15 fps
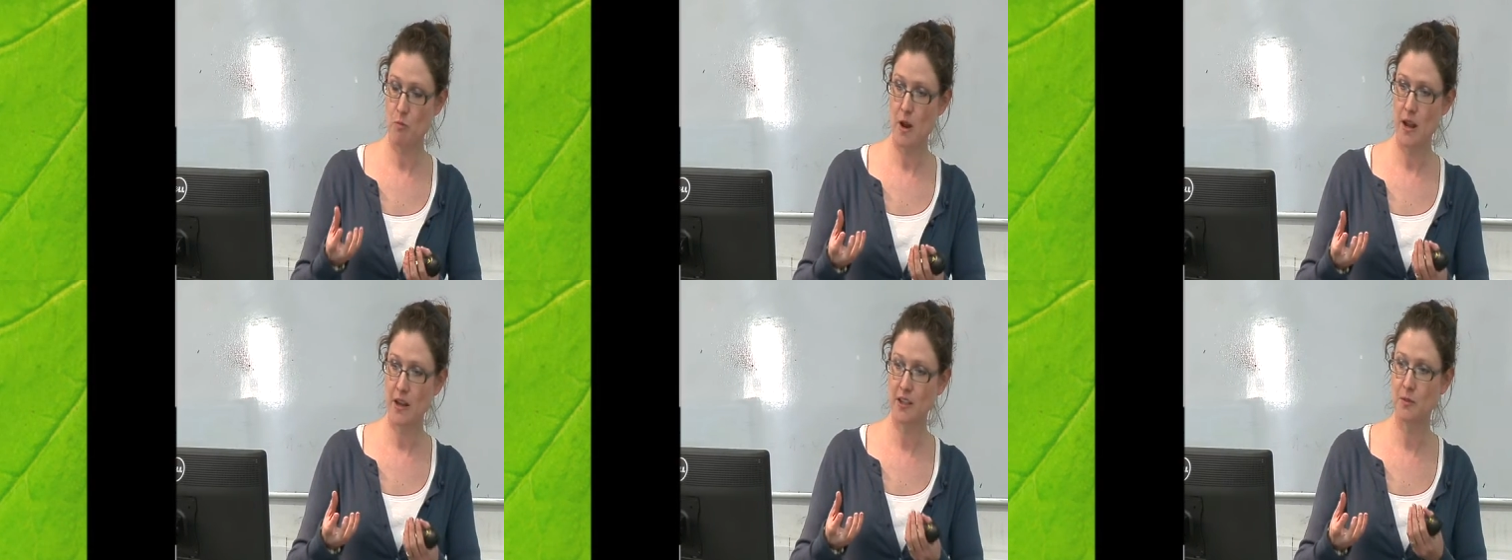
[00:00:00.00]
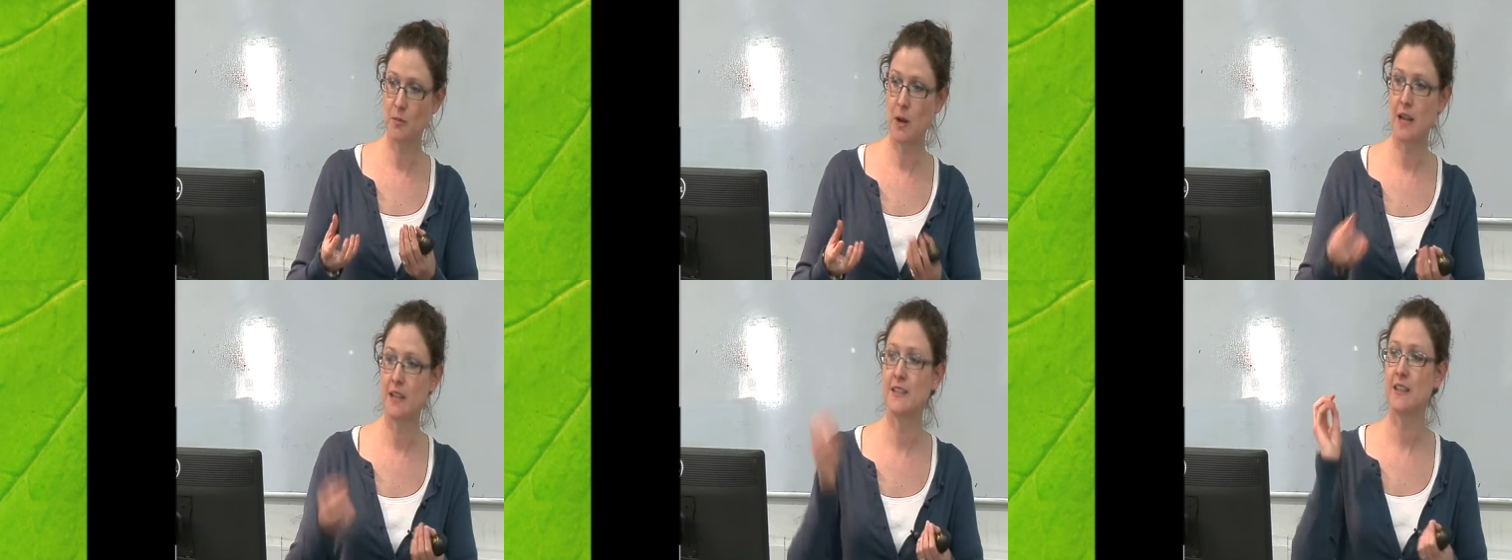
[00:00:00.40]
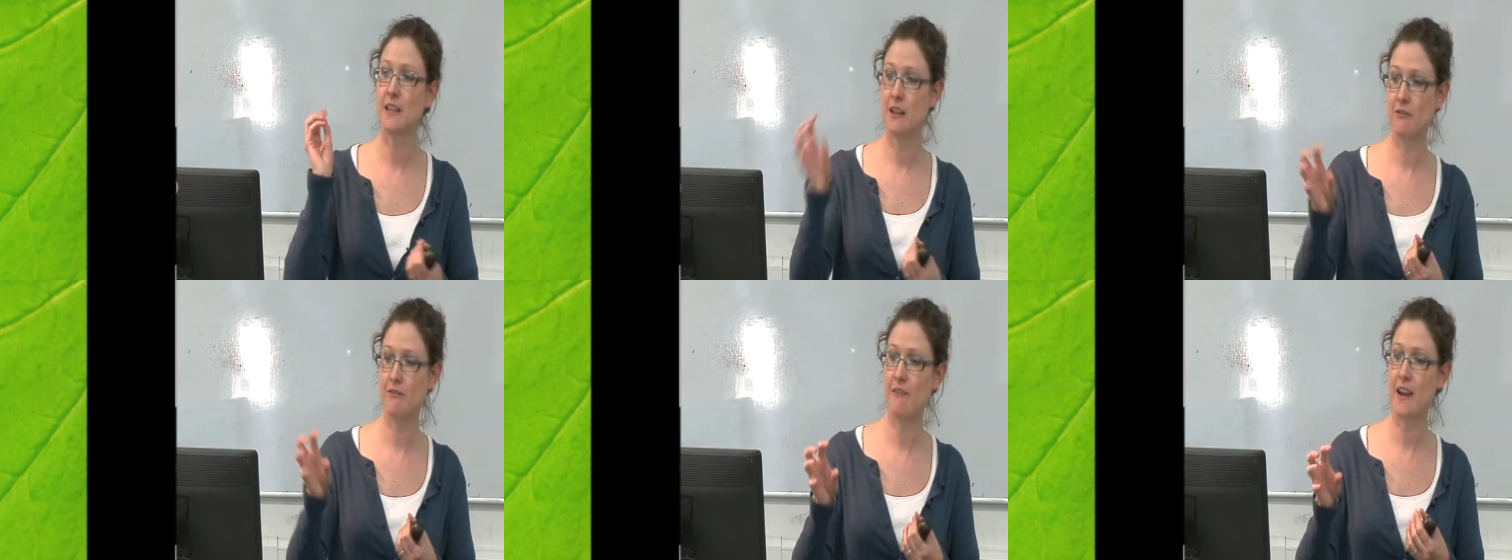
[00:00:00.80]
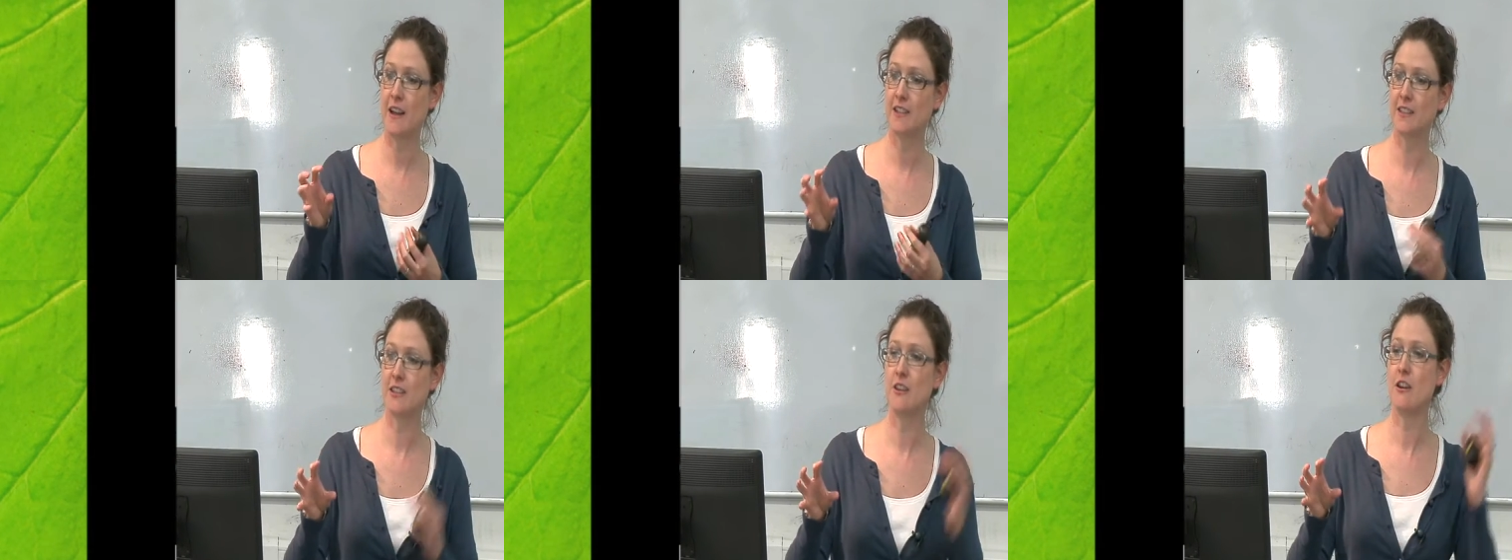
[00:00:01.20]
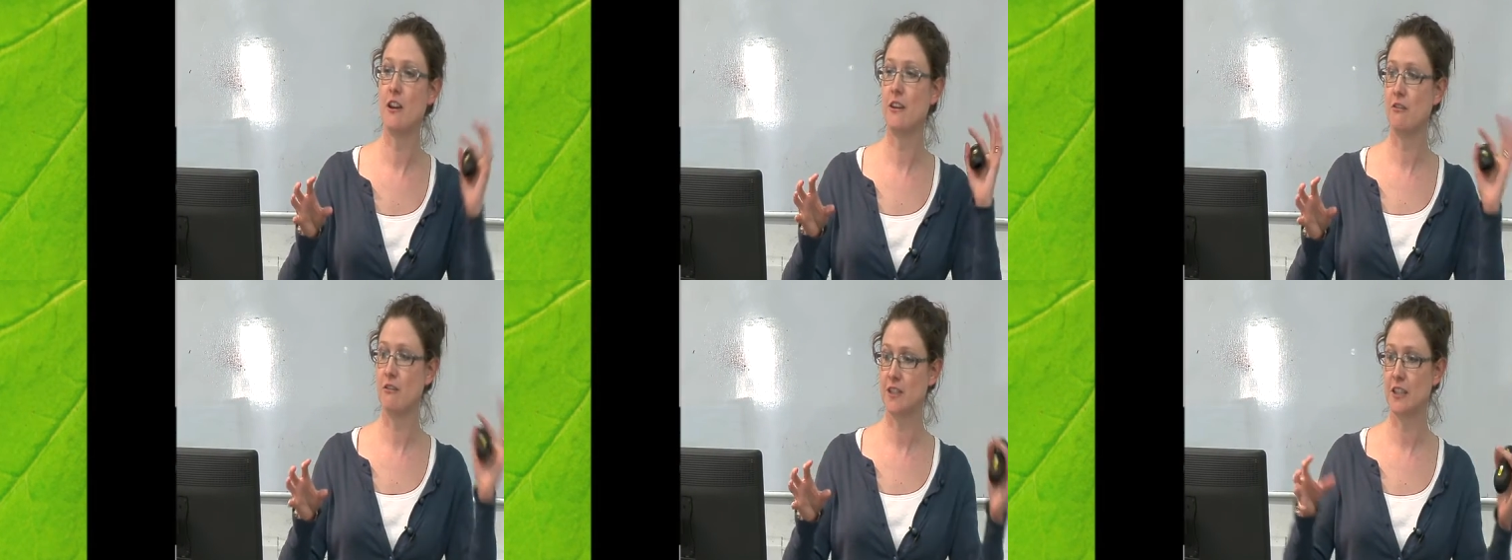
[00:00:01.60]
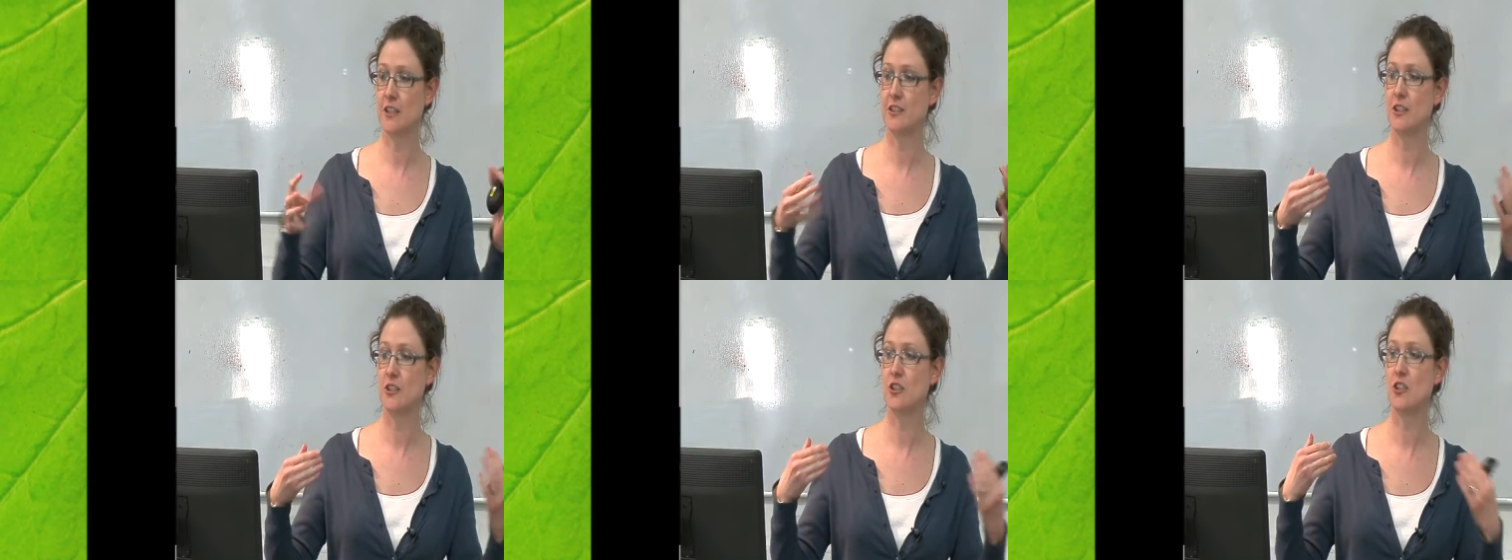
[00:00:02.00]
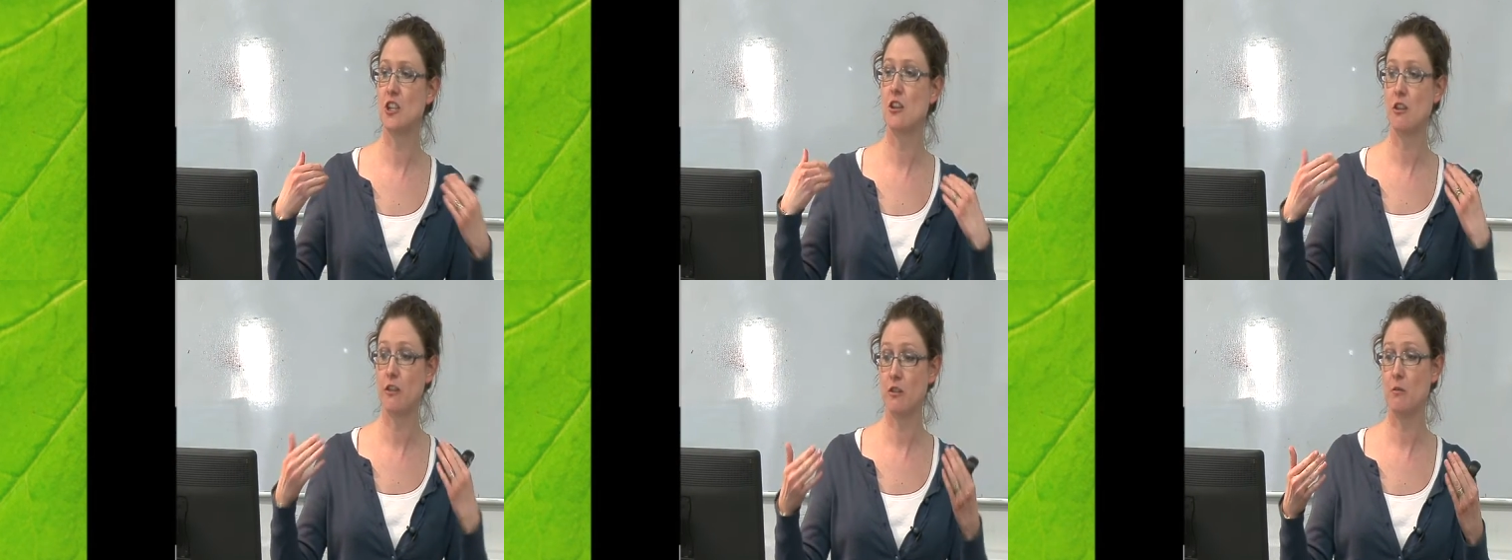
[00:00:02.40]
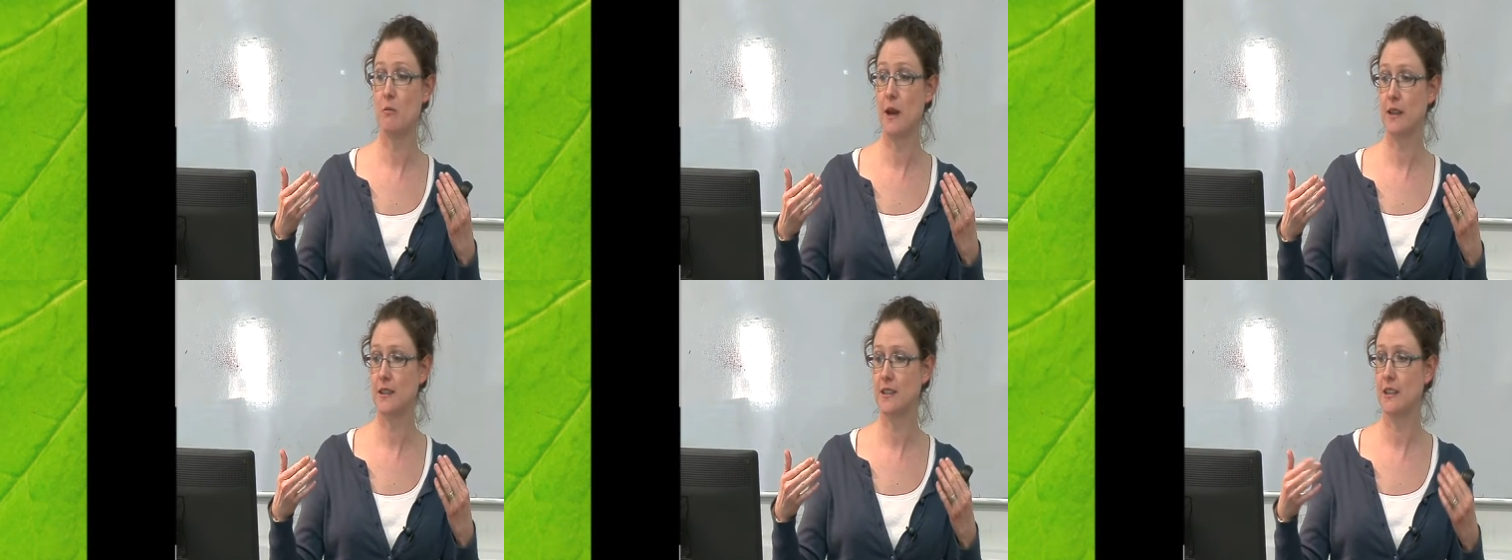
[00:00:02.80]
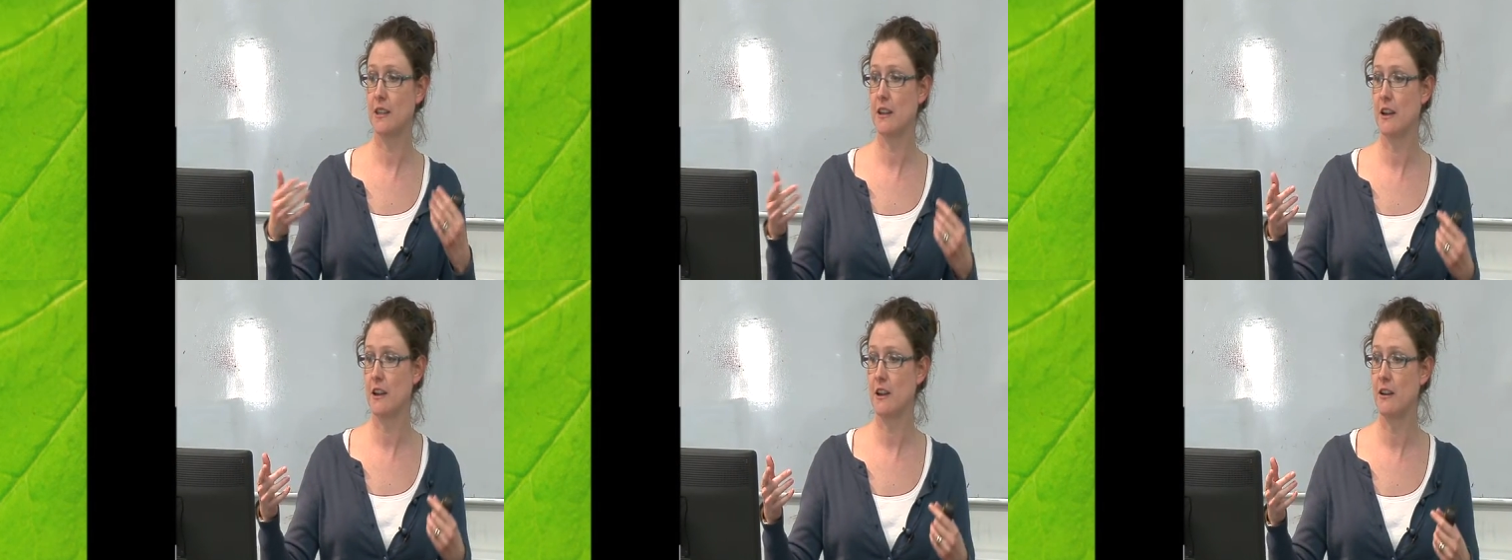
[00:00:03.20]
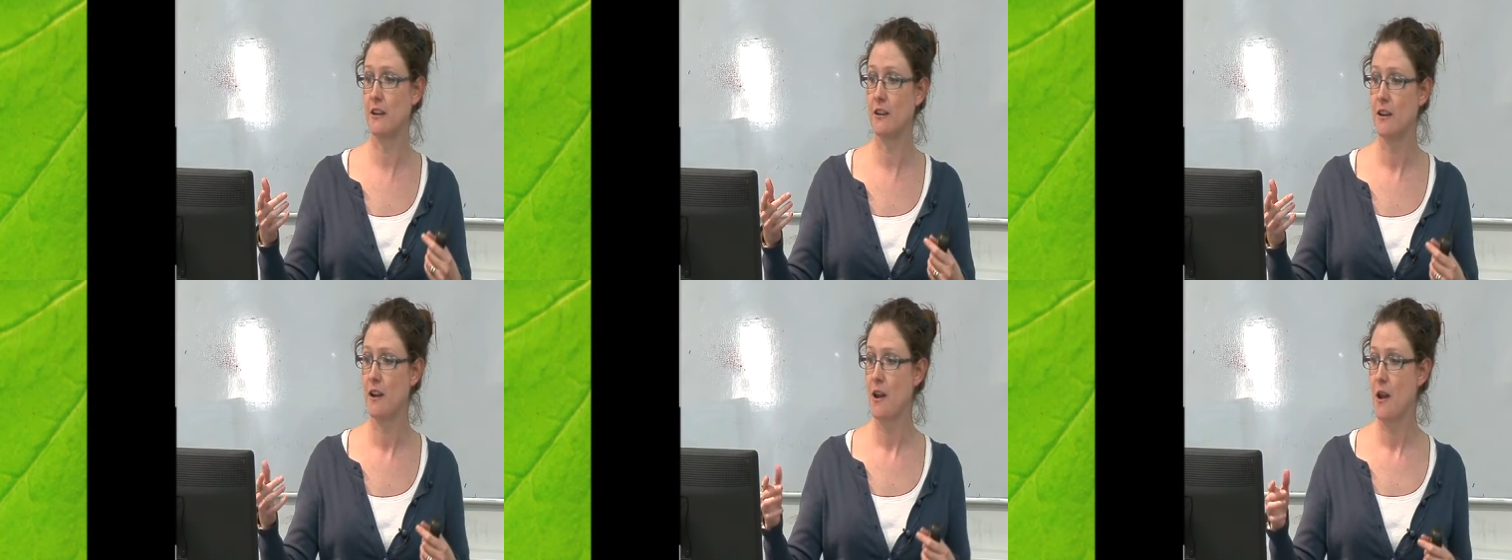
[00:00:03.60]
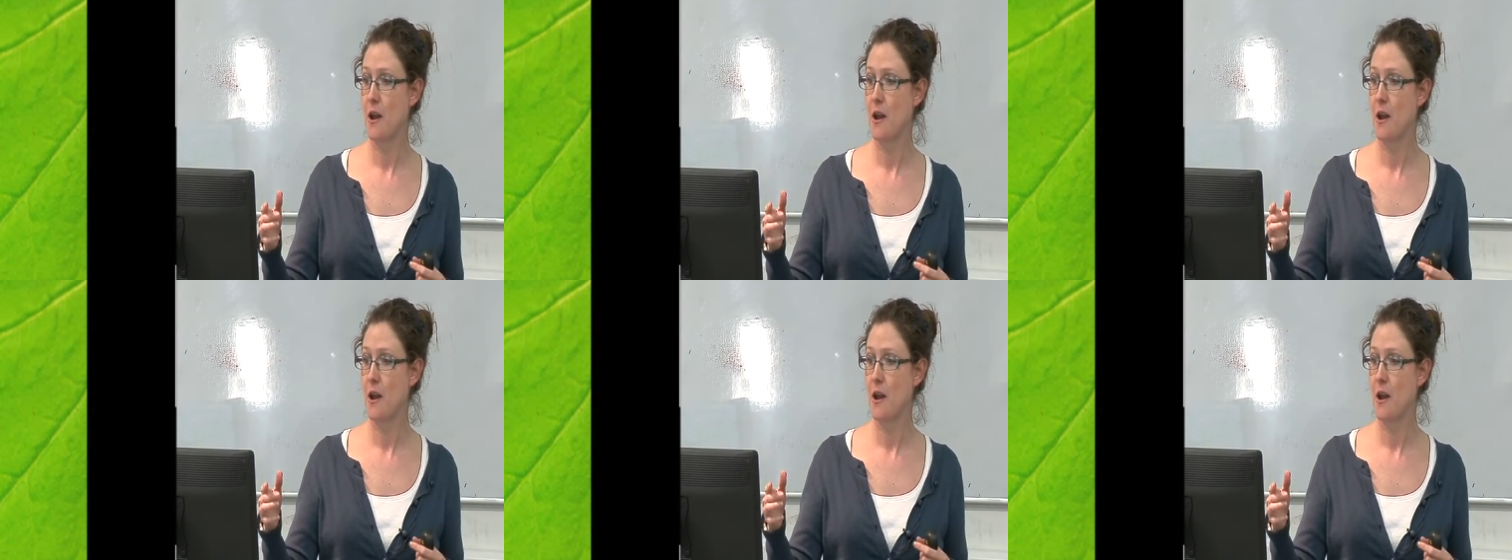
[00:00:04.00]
expressing an effector and a resistance gene through bacteria here,